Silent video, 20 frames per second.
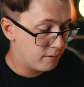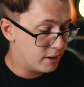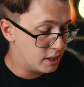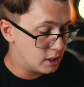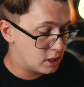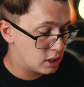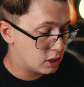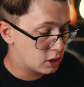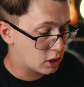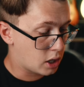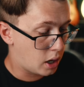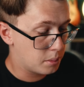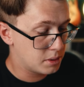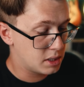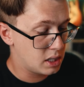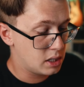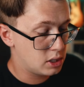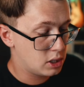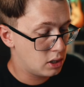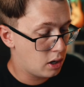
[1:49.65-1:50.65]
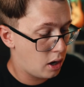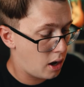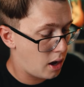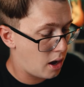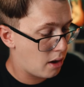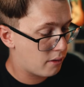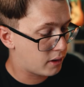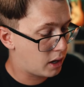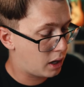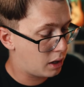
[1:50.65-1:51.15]
vintage composition
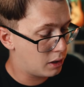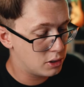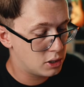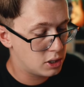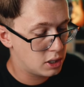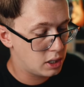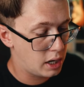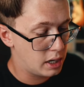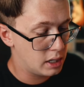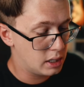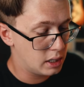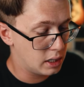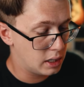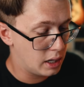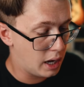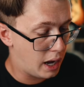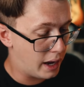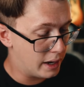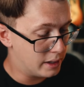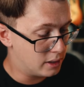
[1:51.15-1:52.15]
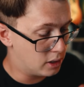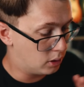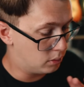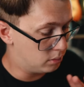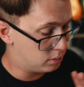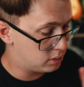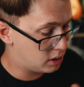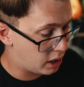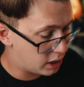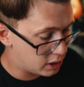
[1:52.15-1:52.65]
off, color shading, I
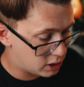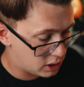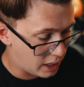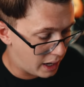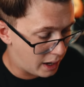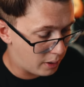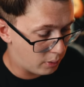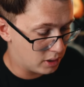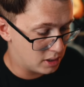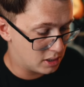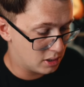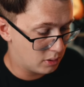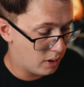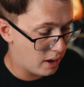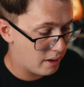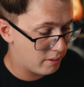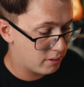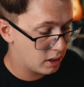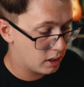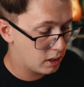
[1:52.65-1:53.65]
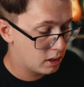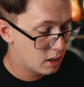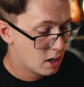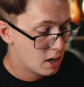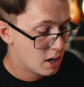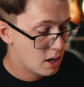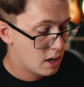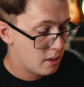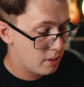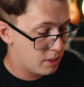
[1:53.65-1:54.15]
don't touch that whatsoever.
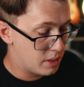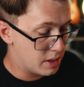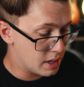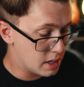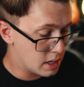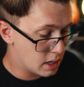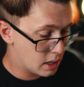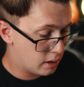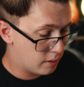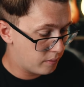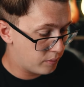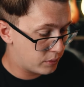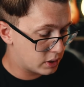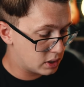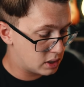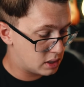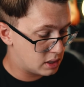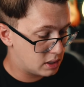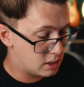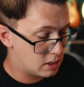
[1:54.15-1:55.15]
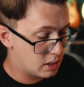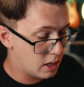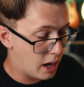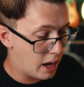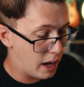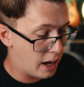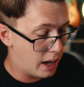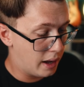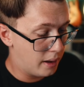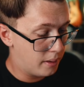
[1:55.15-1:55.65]
The
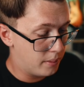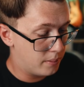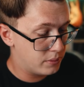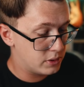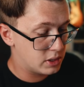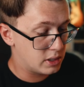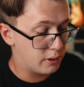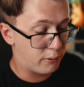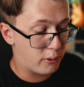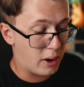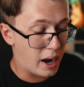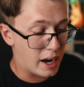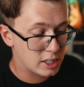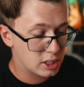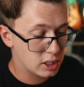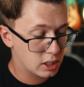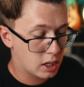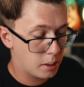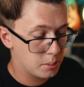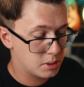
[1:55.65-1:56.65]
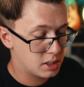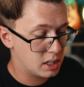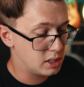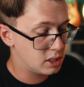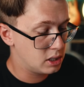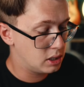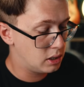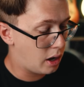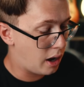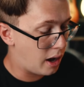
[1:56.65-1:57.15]
diffraction
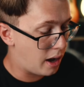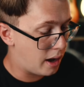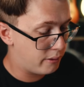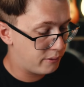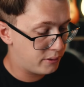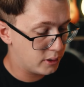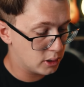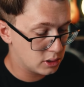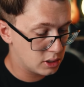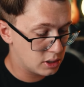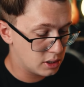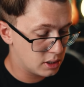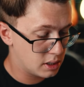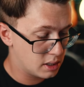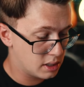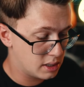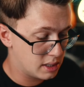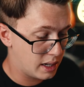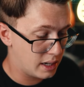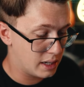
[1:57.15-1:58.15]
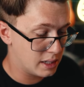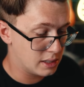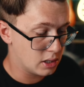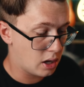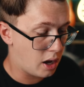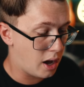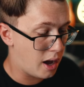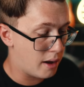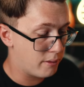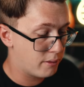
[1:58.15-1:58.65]
compensation off, filter settings
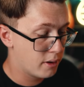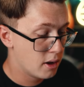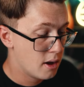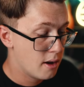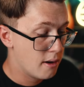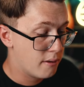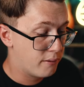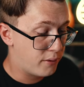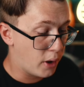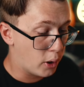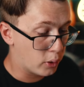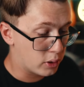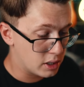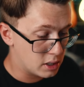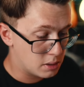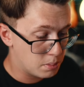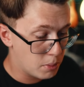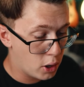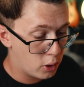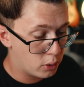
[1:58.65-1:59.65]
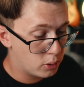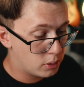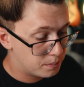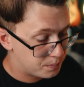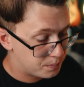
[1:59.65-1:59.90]
off. Focus mode,